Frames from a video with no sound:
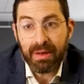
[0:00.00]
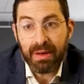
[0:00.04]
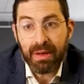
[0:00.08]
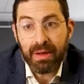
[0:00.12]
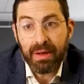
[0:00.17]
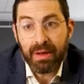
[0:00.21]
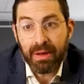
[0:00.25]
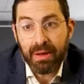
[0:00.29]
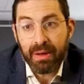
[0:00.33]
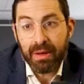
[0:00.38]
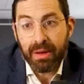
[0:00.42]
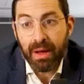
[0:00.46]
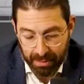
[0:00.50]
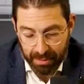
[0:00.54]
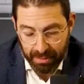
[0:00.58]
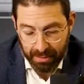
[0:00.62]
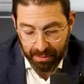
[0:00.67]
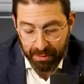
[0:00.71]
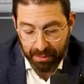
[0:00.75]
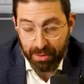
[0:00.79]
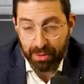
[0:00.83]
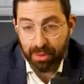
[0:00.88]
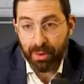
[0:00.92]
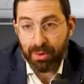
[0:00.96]
Mm
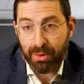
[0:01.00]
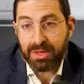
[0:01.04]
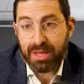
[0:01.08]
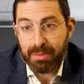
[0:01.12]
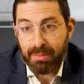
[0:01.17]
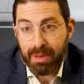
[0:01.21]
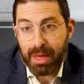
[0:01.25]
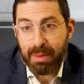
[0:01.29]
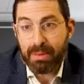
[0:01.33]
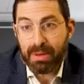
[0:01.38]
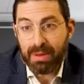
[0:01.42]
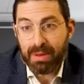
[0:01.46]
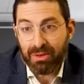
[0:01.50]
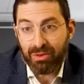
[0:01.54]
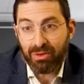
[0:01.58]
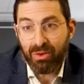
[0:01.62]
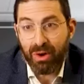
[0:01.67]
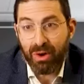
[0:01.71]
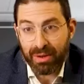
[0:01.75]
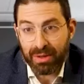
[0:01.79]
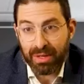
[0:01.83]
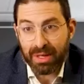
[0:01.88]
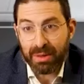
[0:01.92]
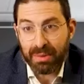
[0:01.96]
for those that may be
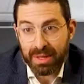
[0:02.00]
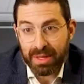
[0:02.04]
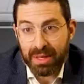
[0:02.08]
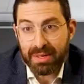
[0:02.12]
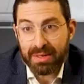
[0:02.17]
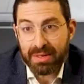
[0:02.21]
struggling with